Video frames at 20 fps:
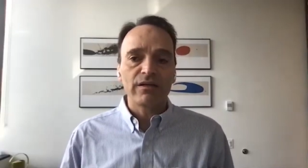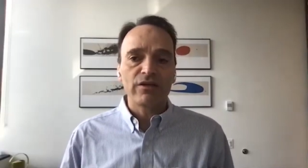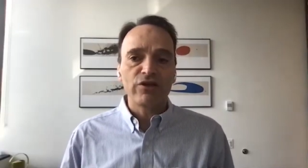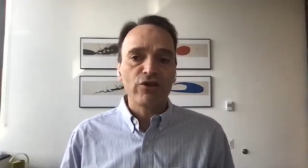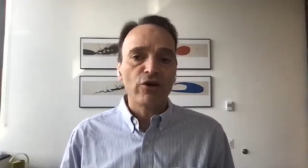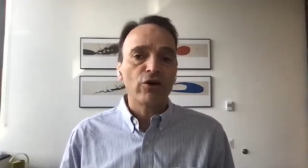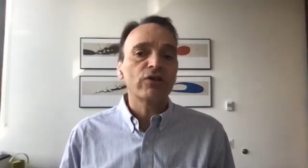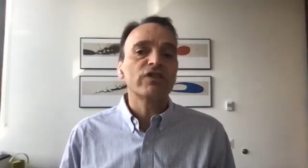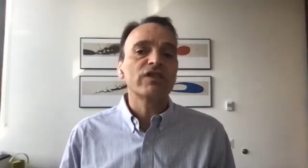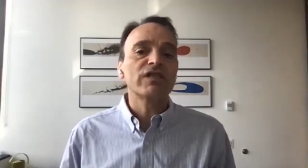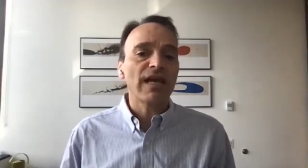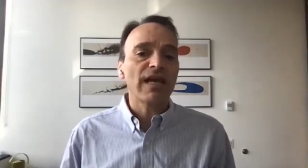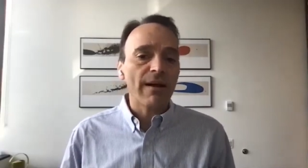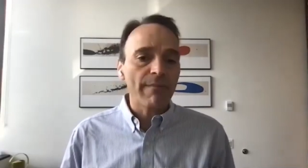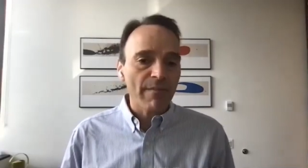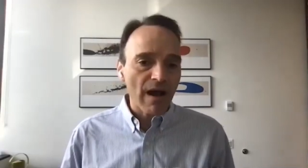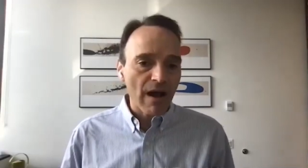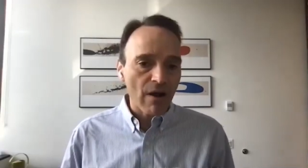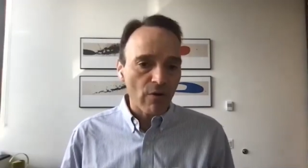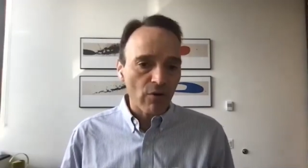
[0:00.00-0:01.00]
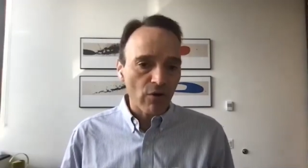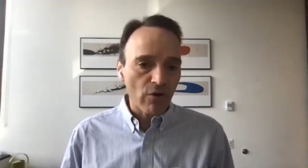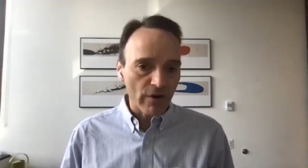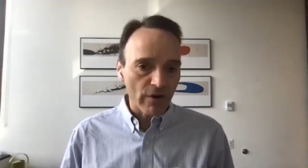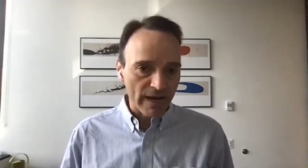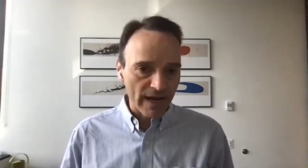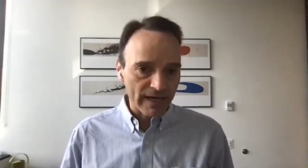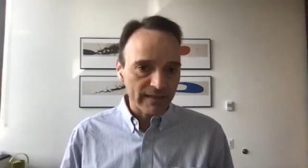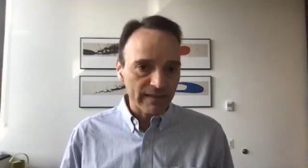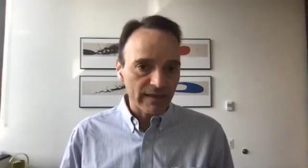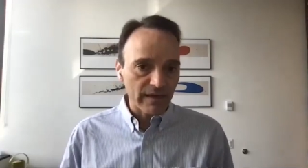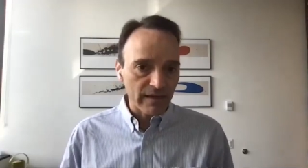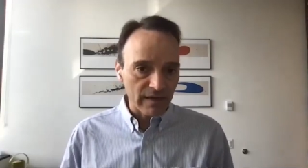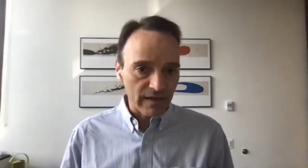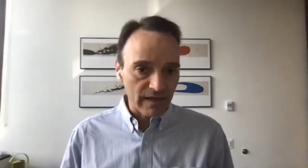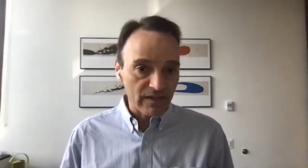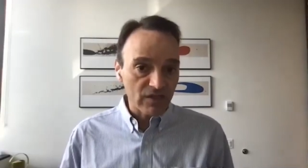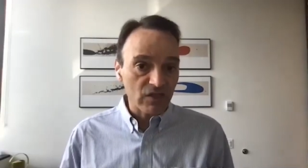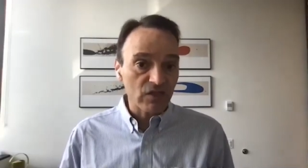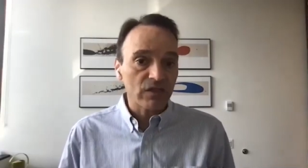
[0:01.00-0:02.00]
not somehow connected
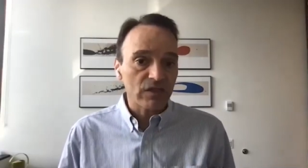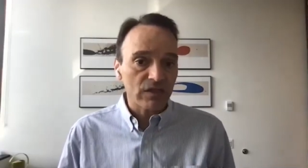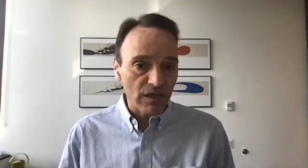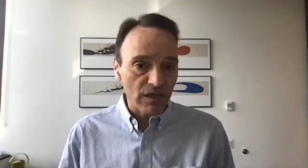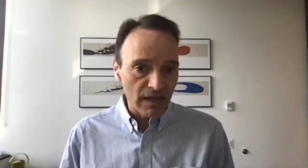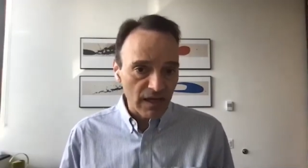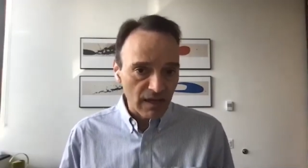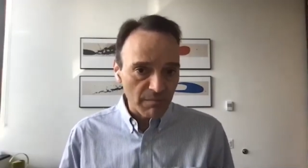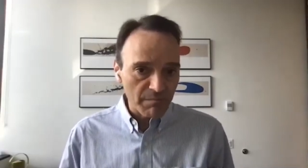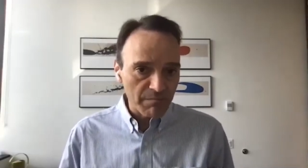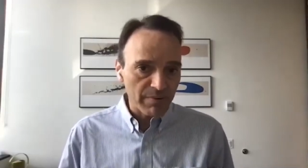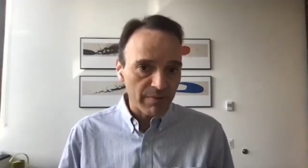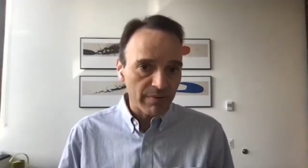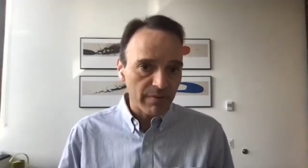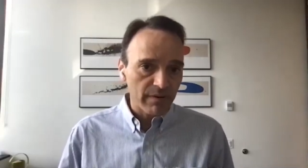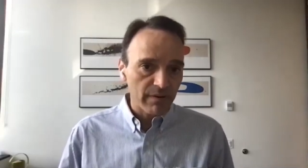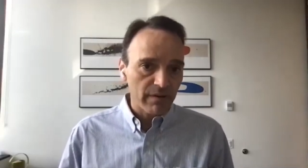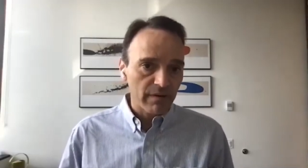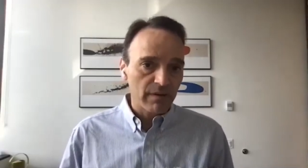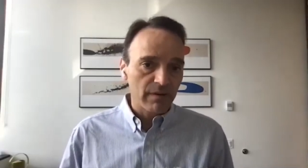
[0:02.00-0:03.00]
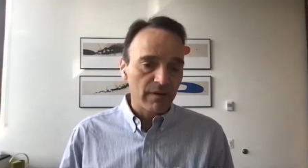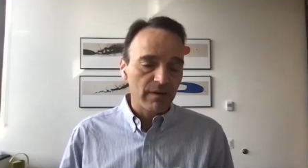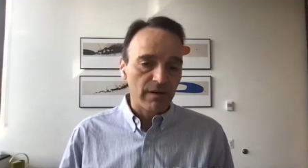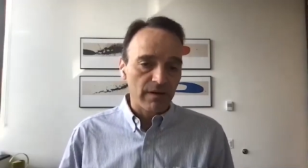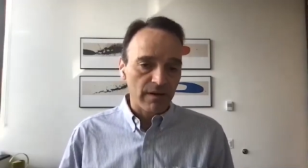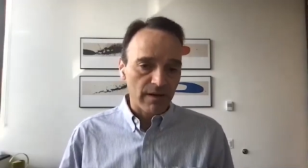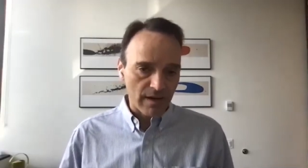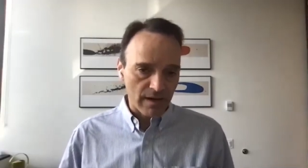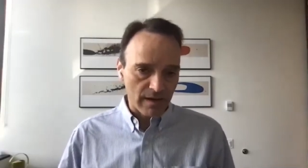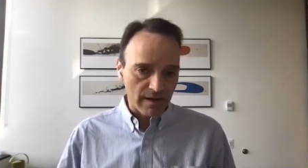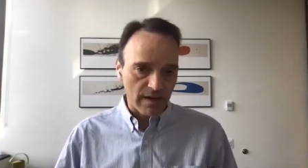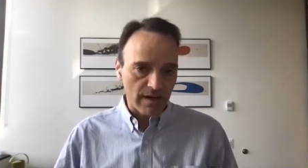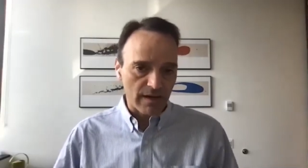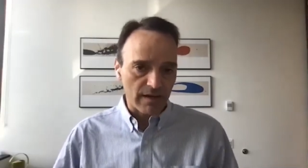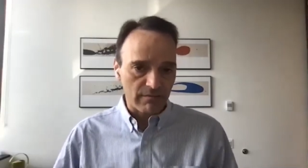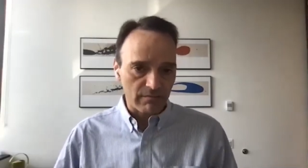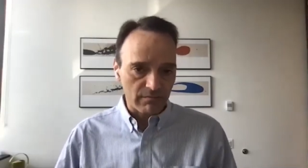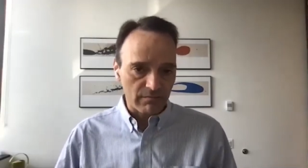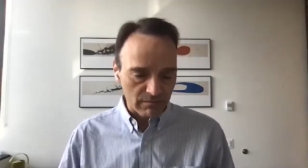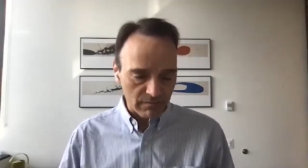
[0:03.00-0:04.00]
in its sleep and,
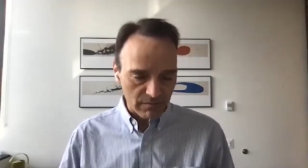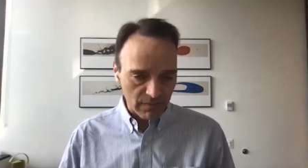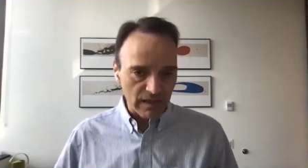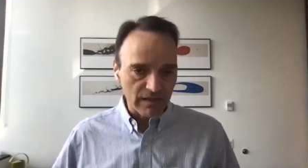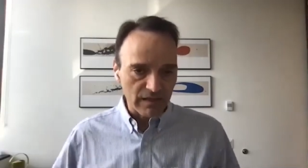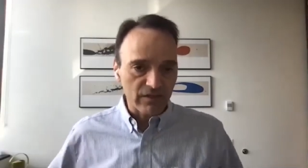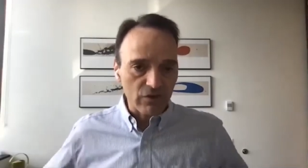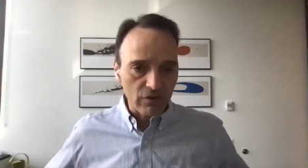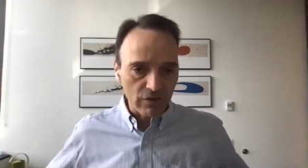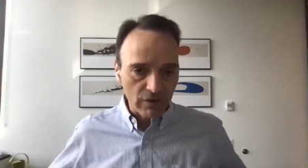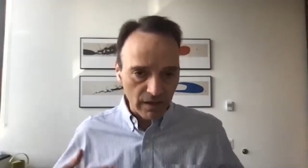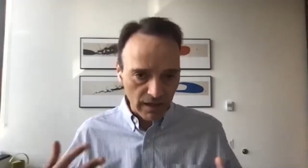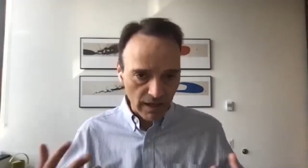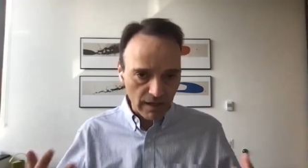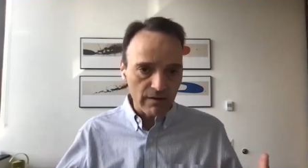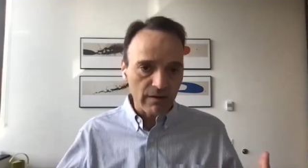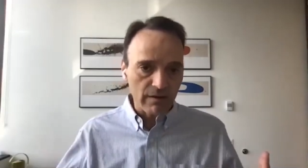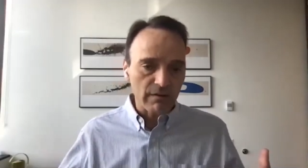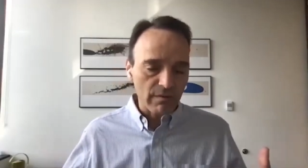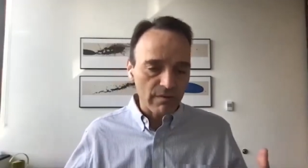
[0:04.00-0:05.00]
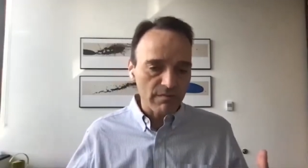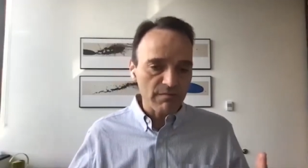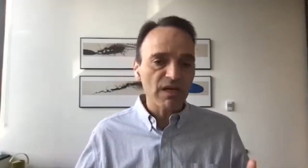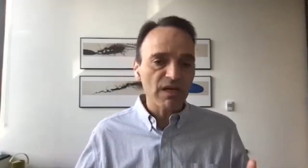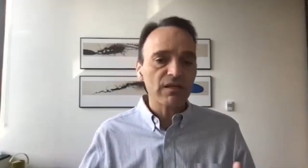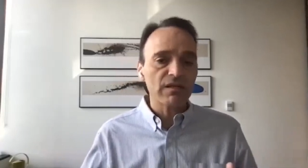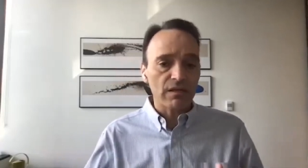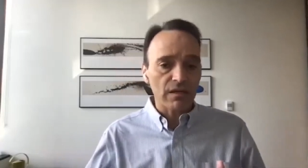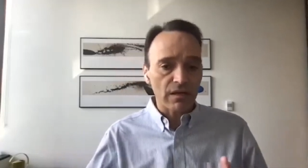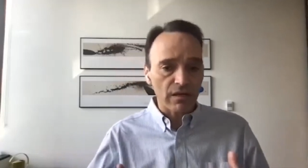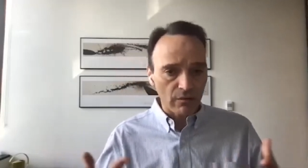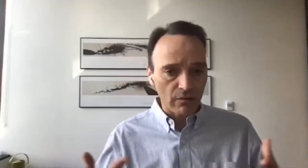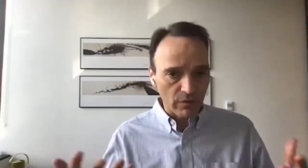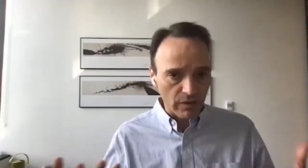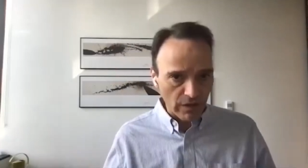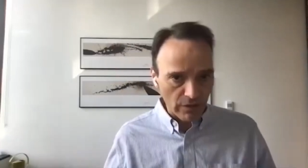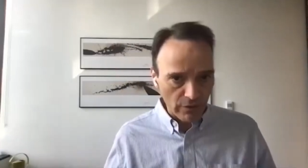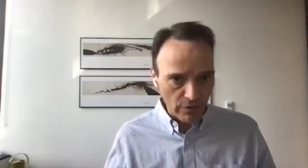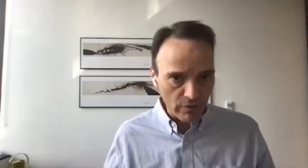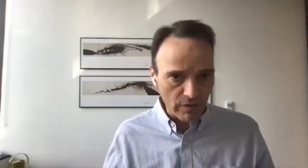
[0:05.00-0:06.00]
and, and circadian rhythmicity
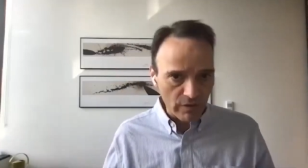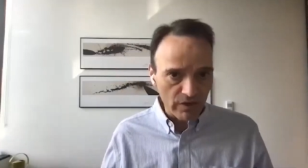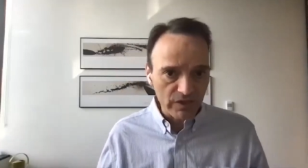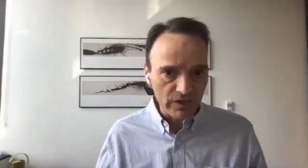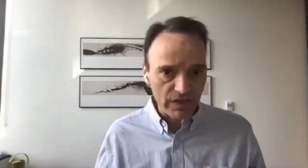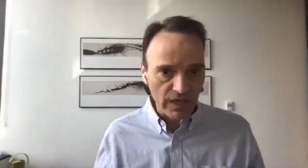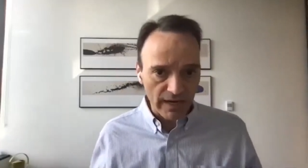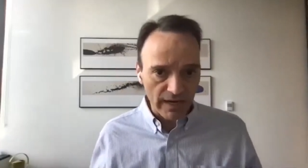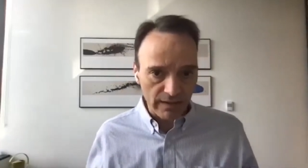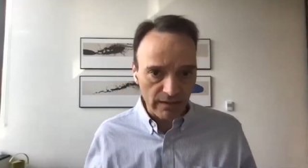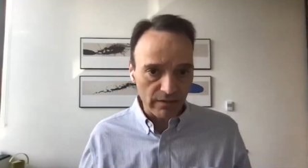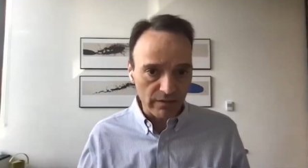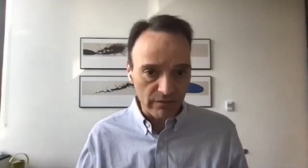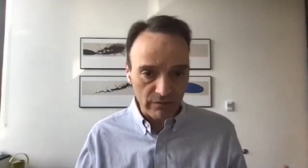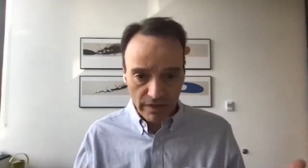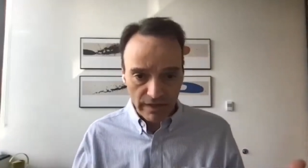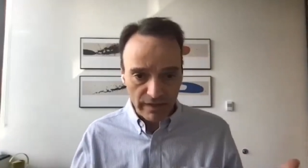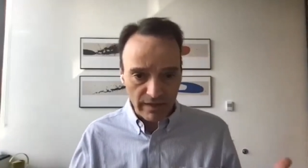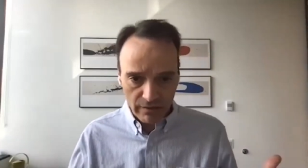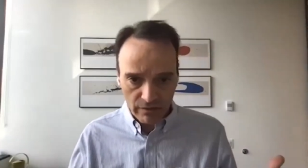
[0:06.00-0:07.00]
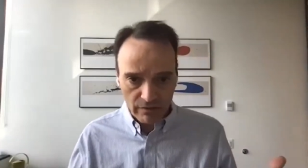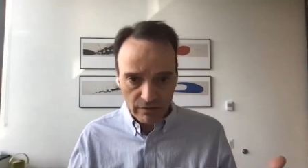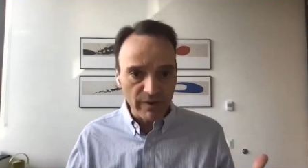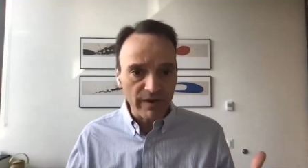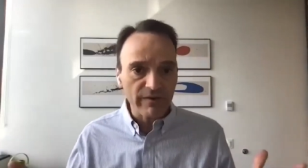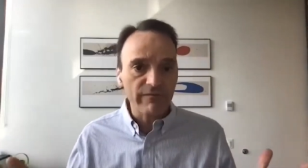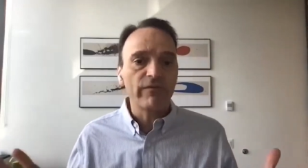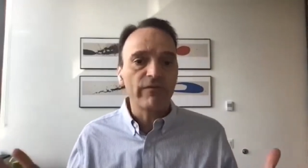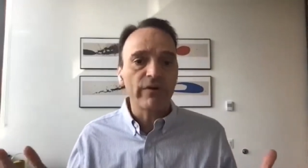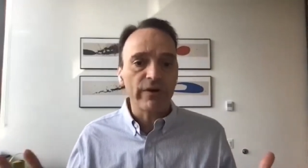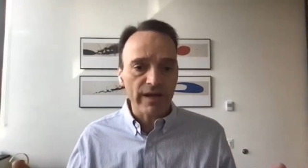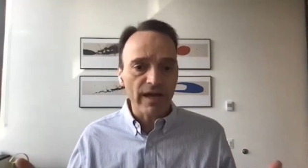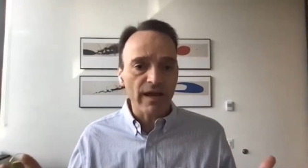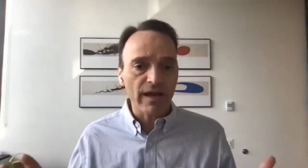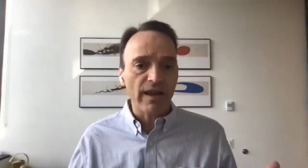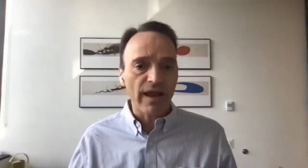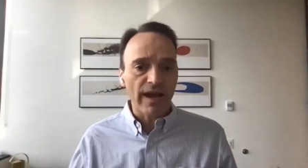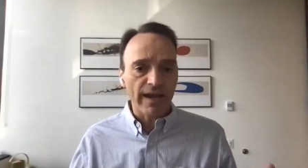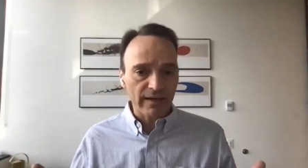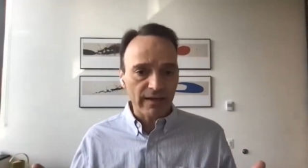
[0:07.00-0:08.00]
with the lunar cycle, right? It would be very
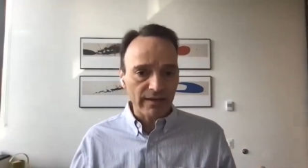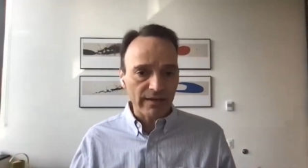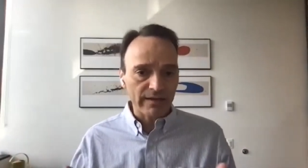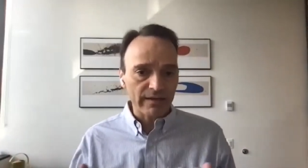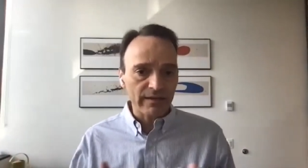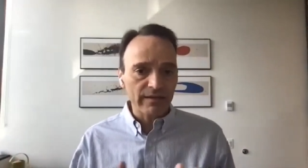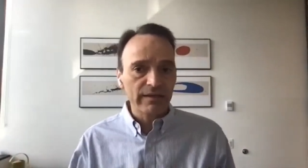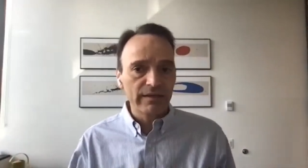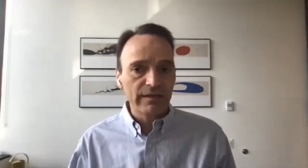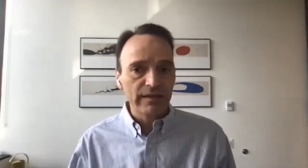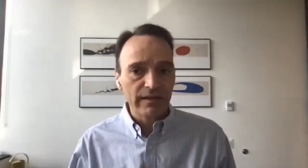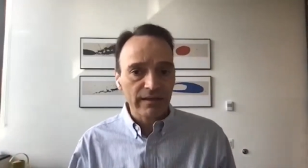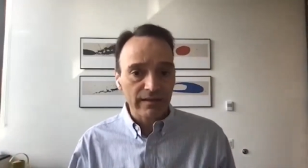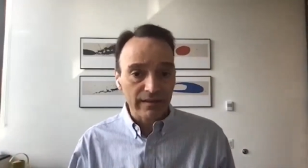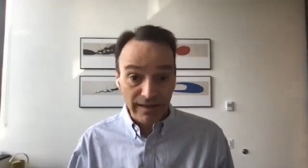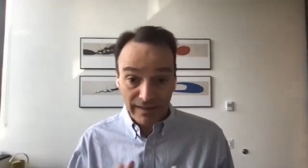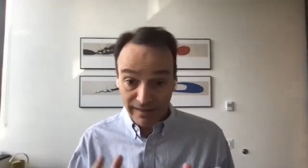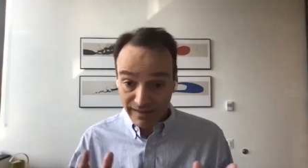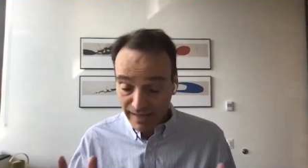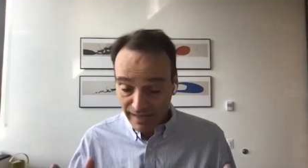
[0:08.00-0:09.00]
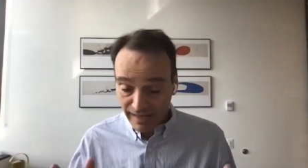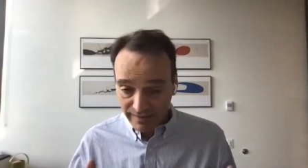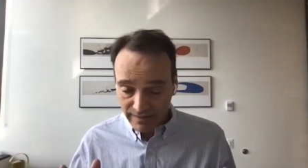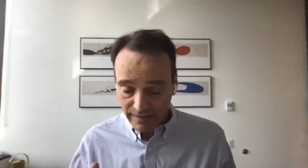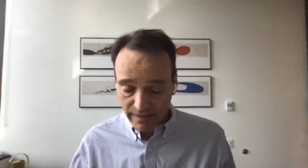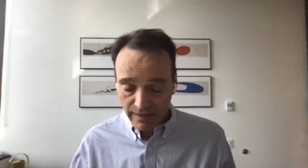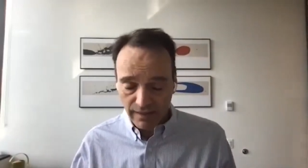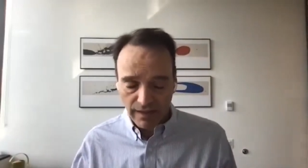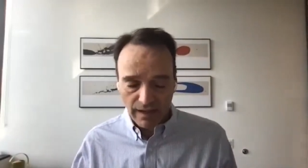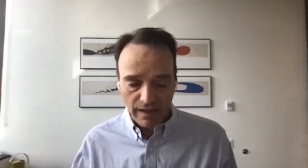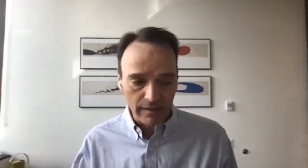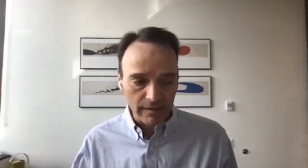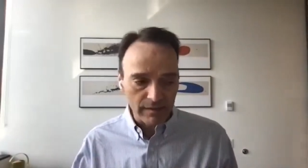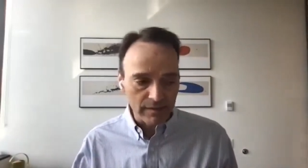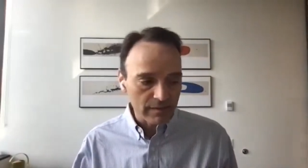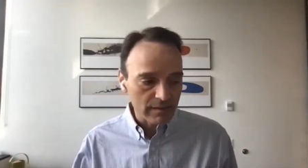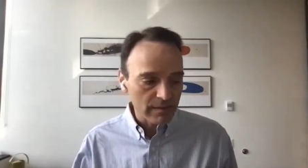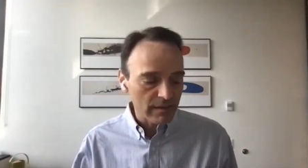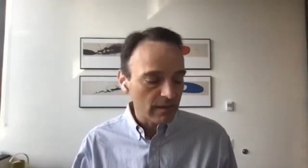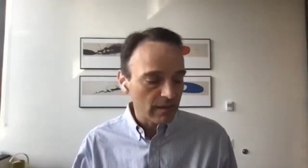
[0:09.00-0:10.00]
unlikely that that's the
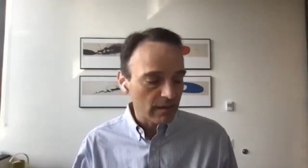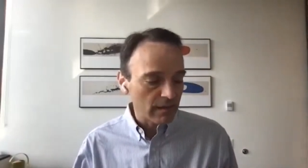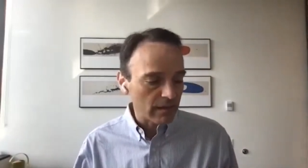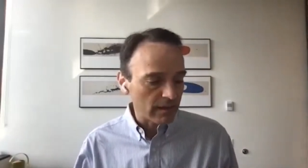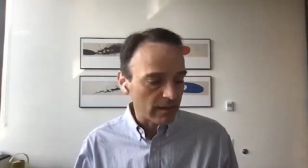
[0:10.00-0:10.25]
case.